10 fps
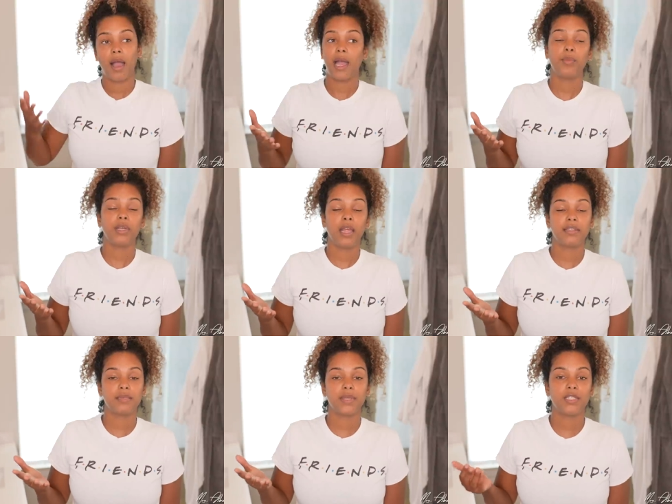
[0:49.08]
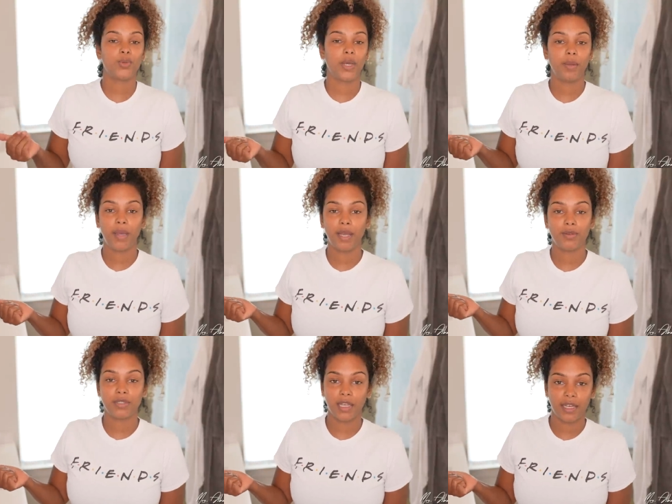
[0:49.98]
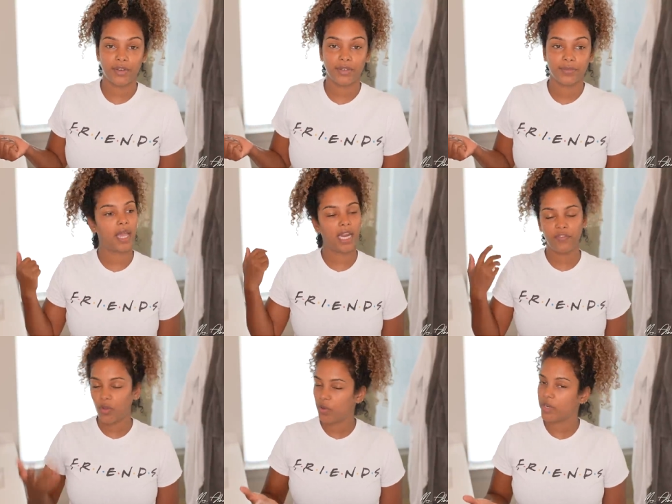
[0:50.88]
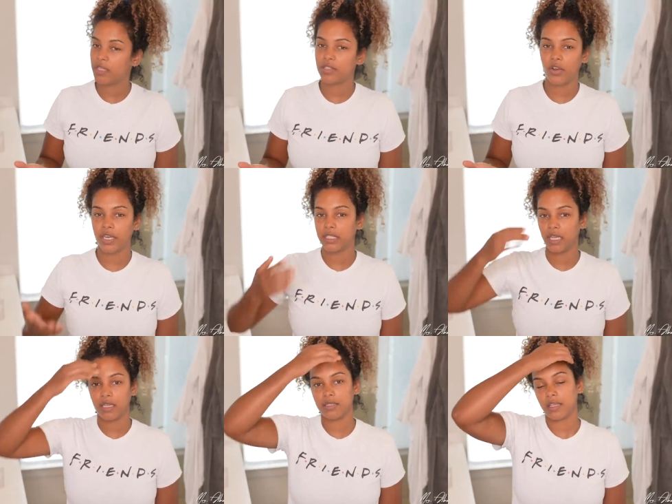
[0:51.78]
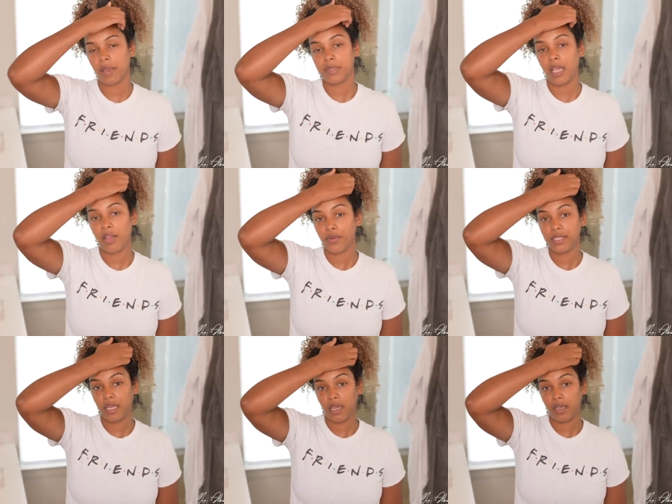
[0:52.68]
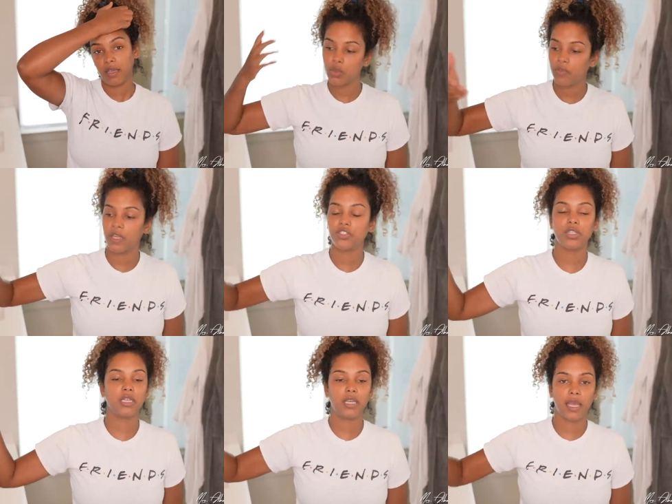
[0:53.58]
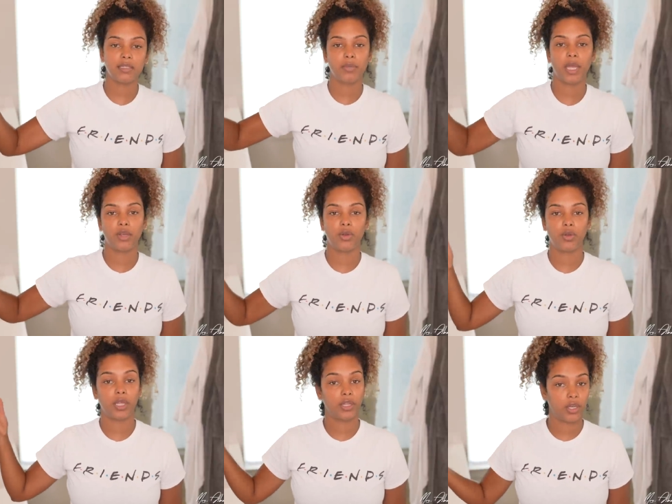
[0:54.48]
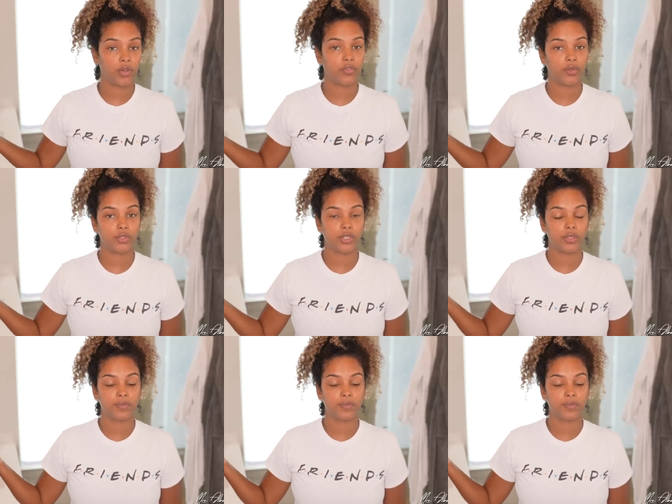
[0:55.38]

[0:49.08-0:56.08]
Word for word: I would like to be twenty pounds lighter, and I've already started taking steps every day to eventually get to my goal in the near future.